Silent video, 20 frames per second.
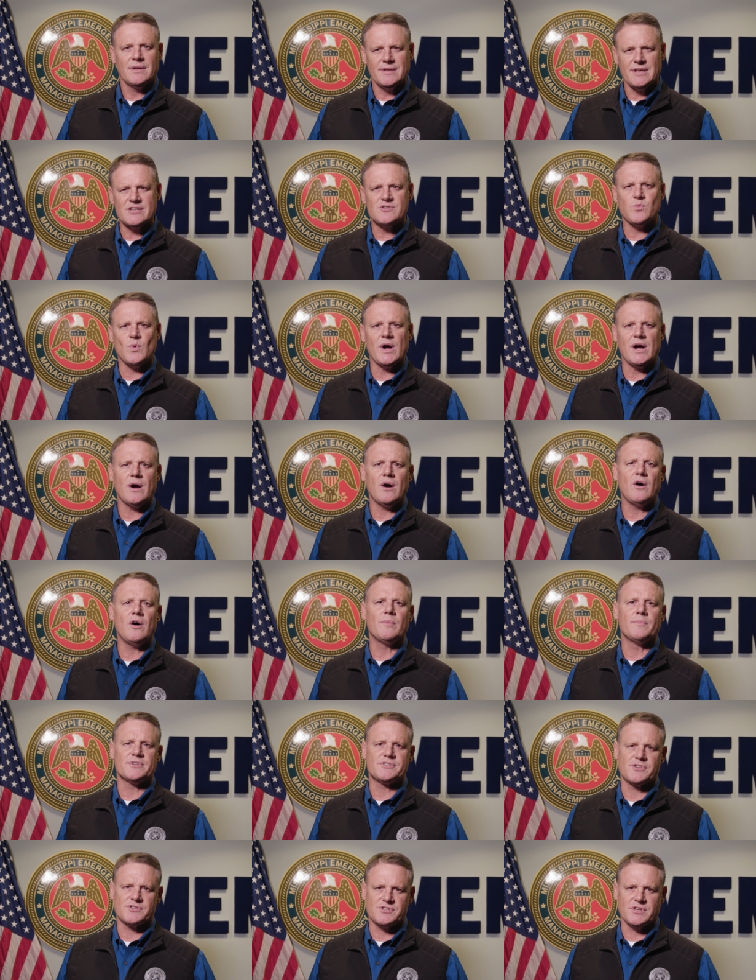That's why all
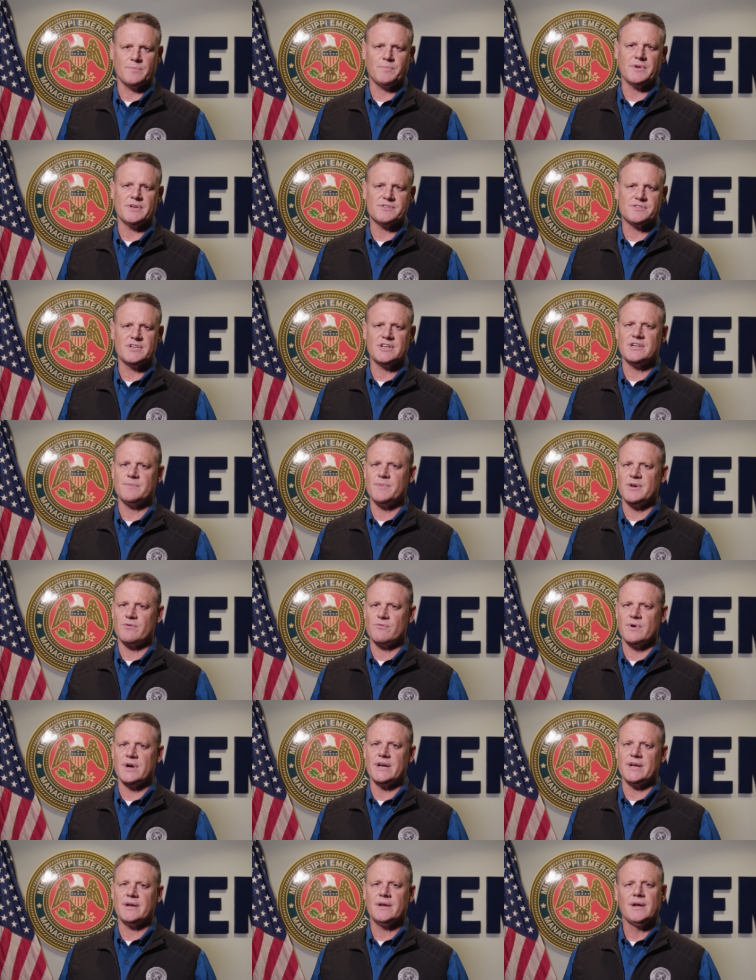Mississippians need to be
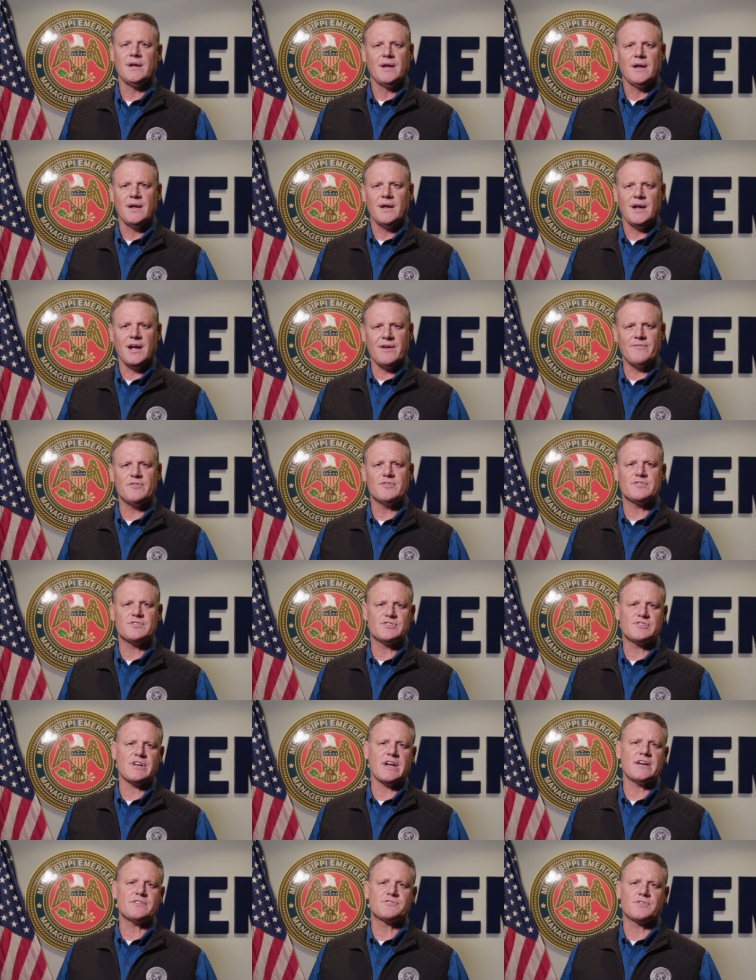ready. Have your
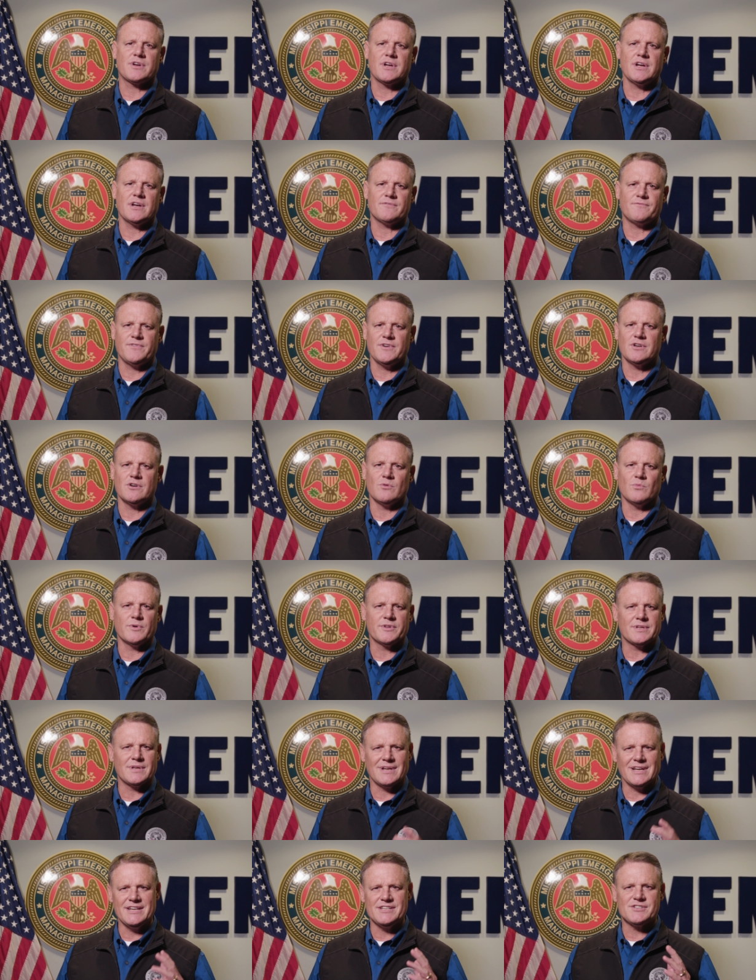disaster kit filled
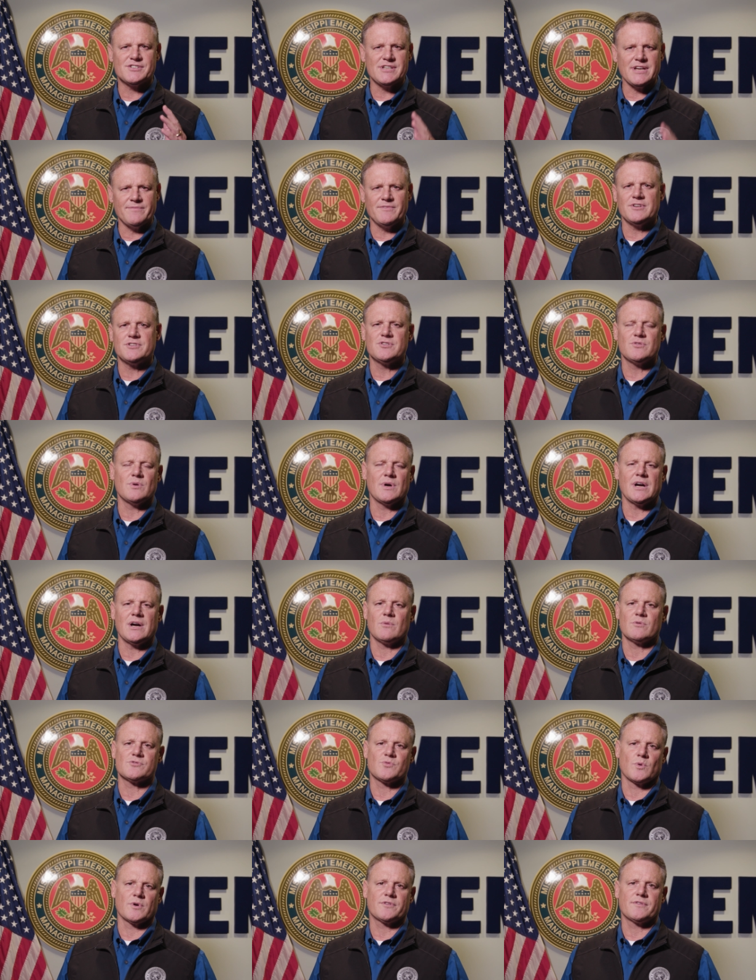with at least 72
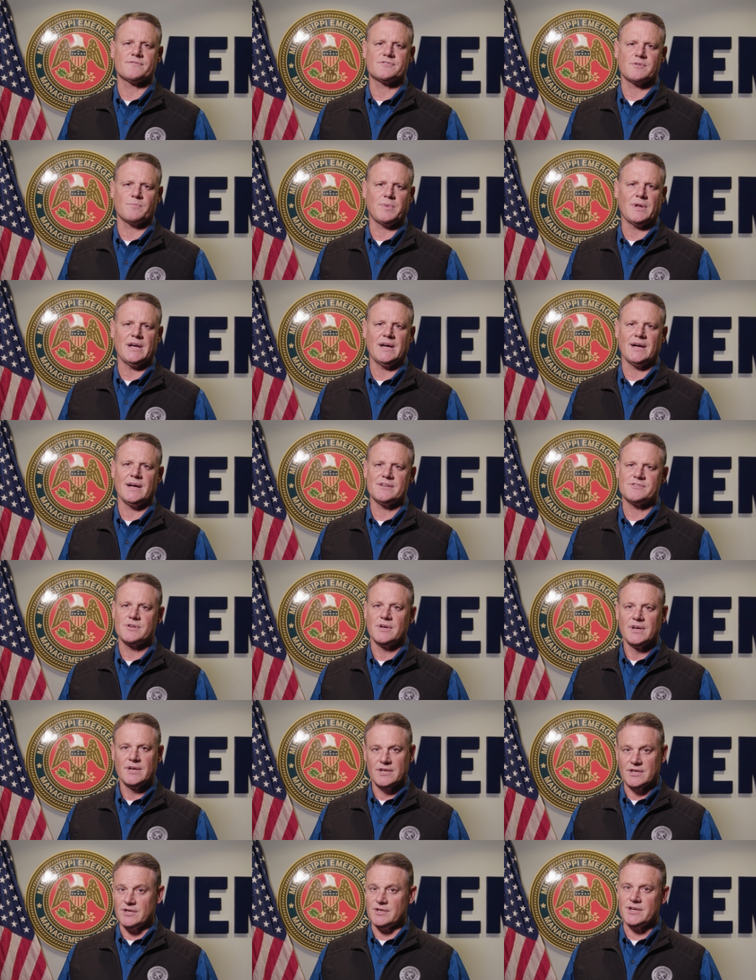hours worth of supplies.
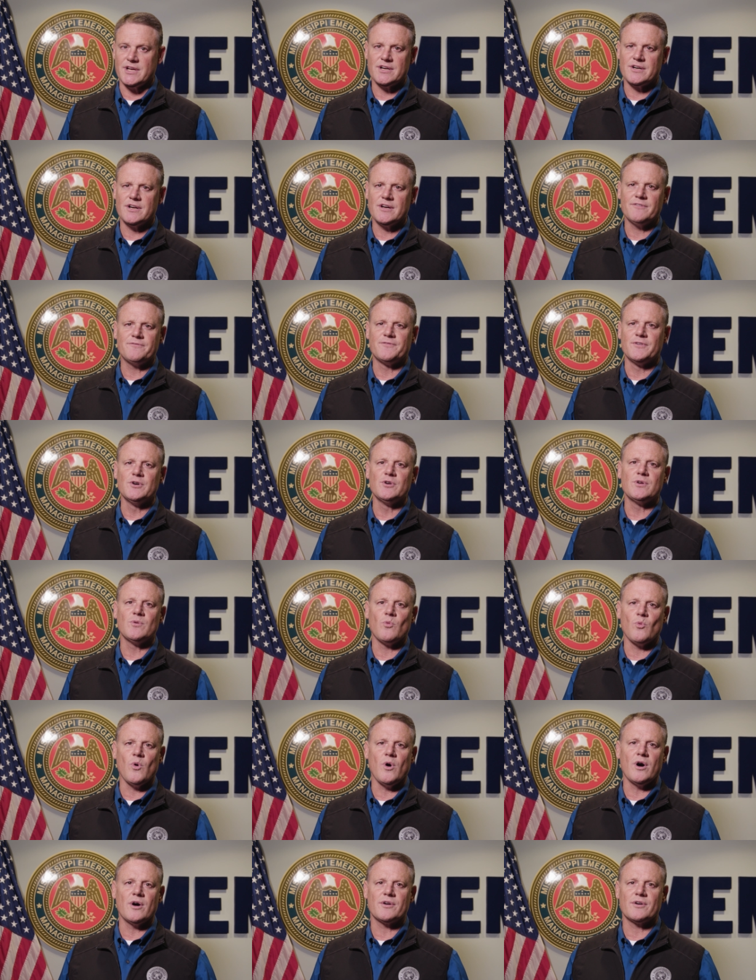You need enough food
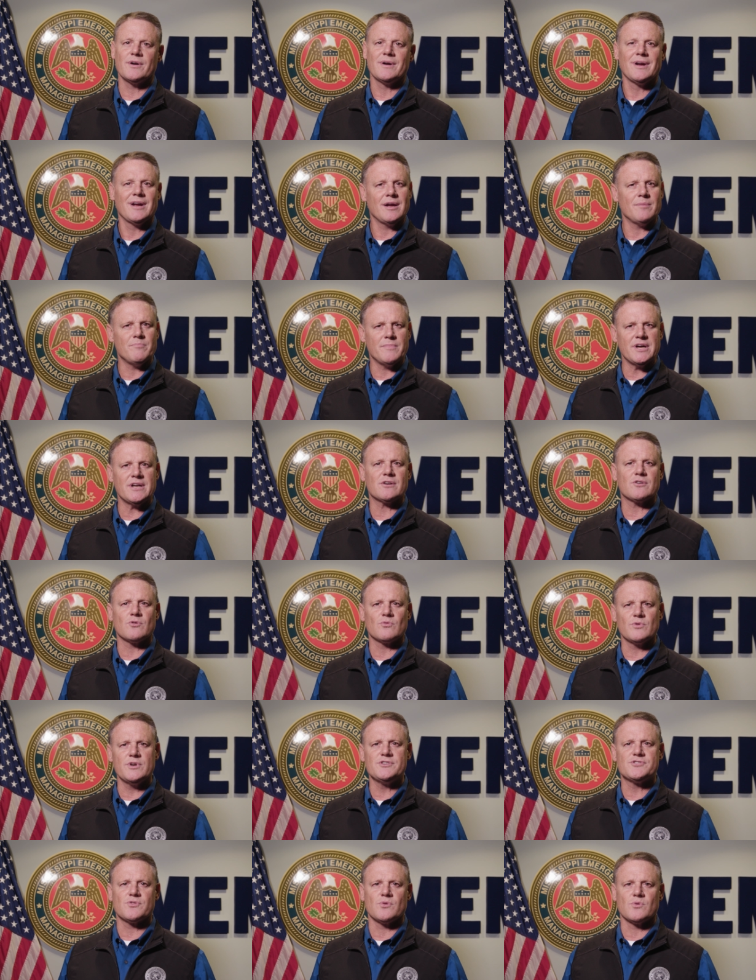and water and medical
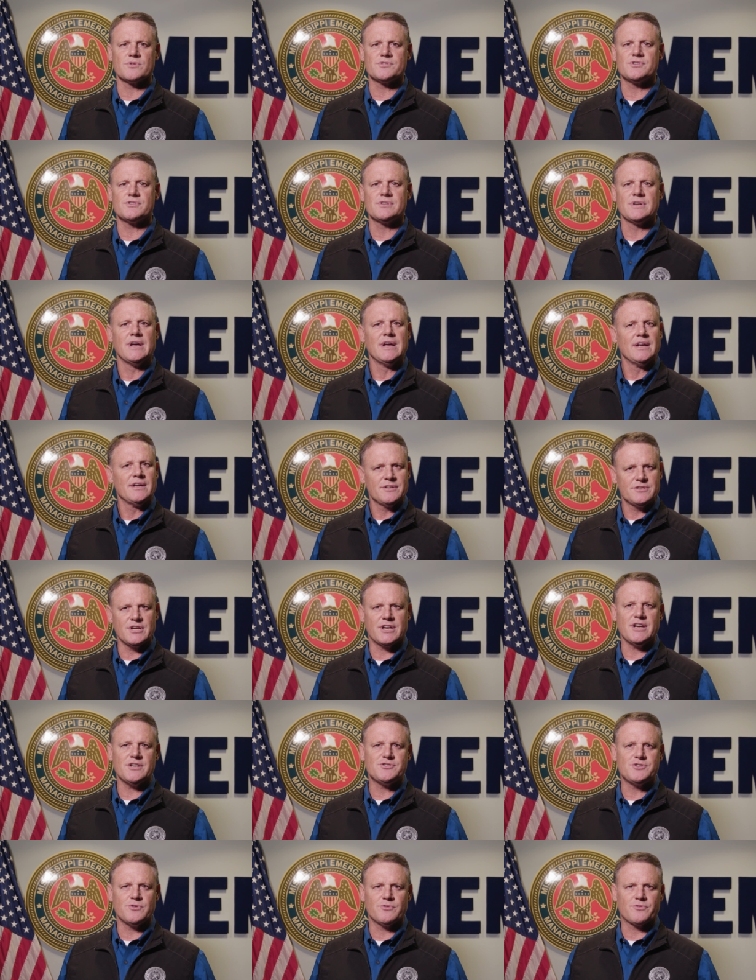resources to
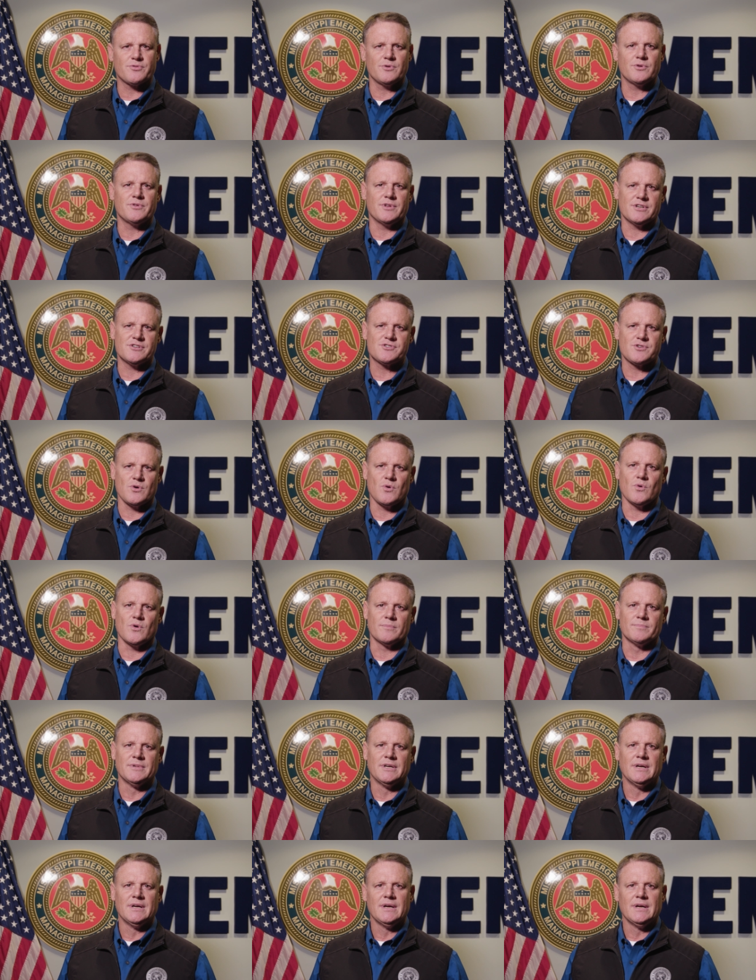get you through this storm.